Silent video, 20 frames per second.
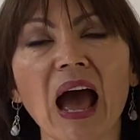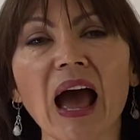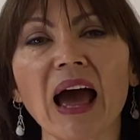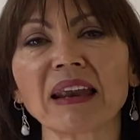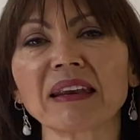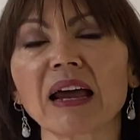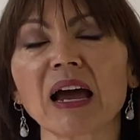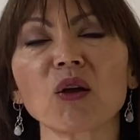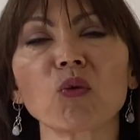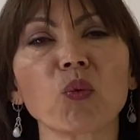
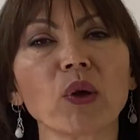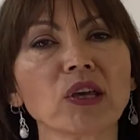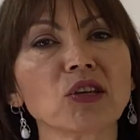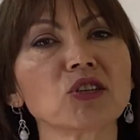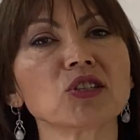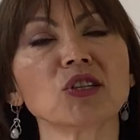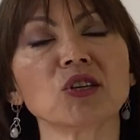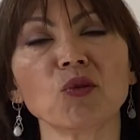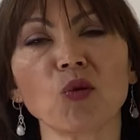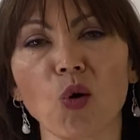and I
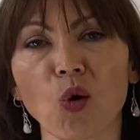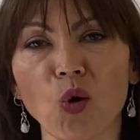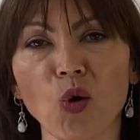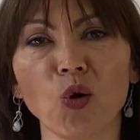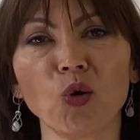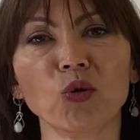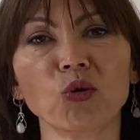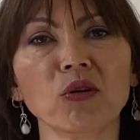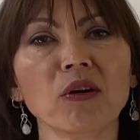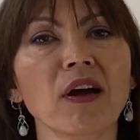wish you
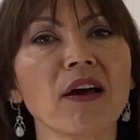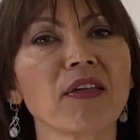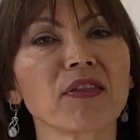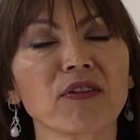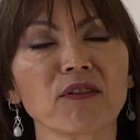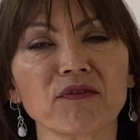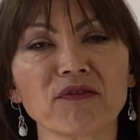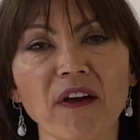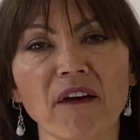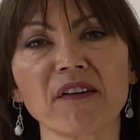all
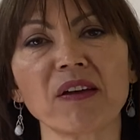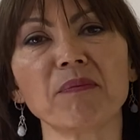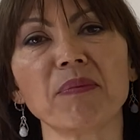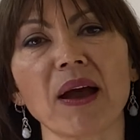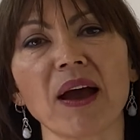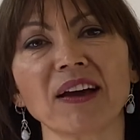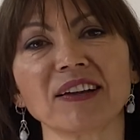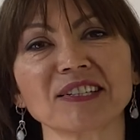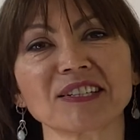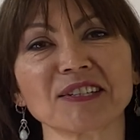the very
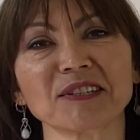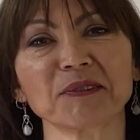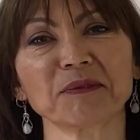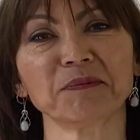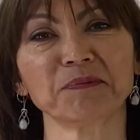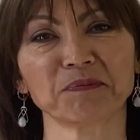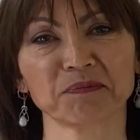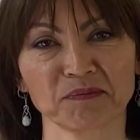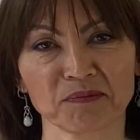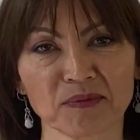best.
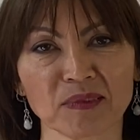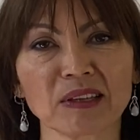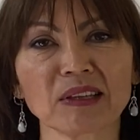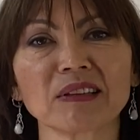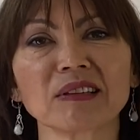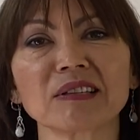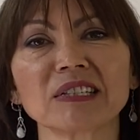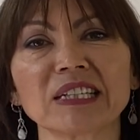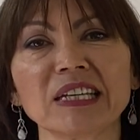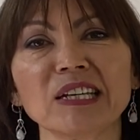
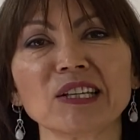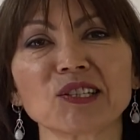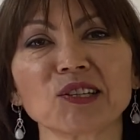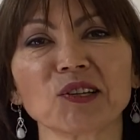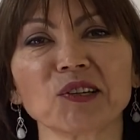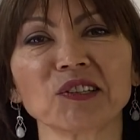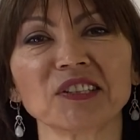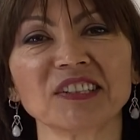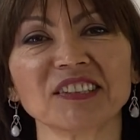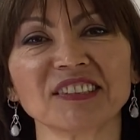See you
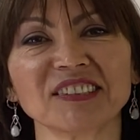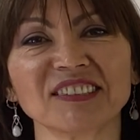soon.